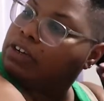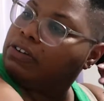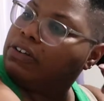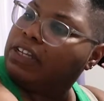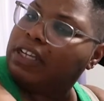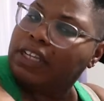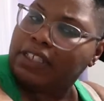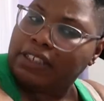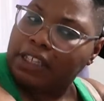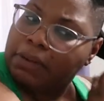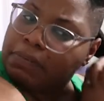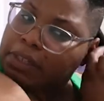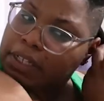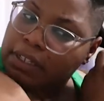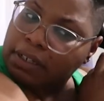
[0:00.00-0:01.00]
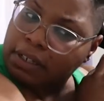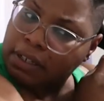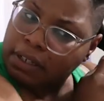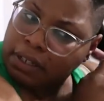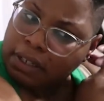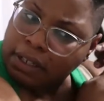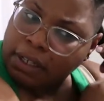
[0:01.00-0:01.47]
know, something.
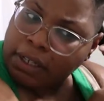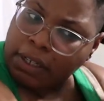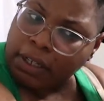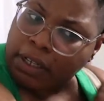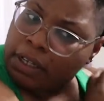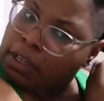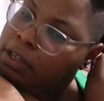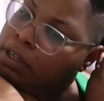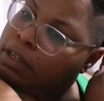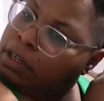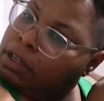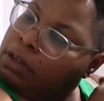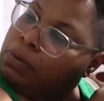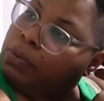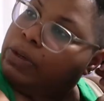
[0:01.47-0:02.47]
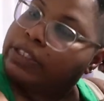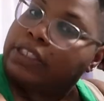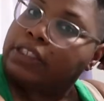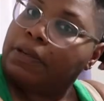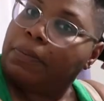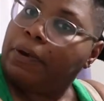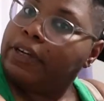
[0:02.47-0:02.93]

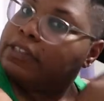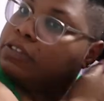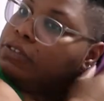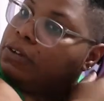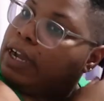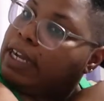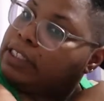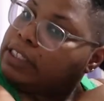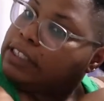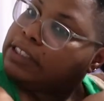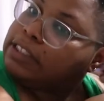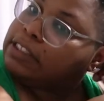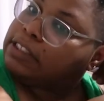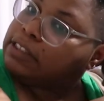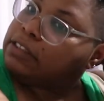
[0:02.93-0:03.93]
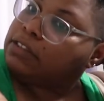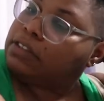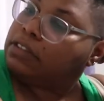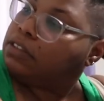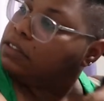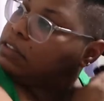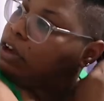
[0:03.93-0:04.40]
wasn't the person who actually
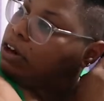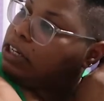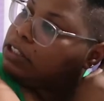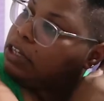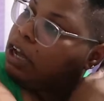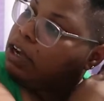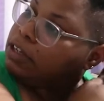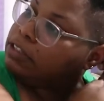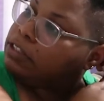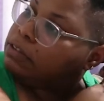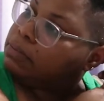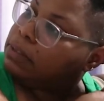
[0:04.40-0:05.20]
started talking to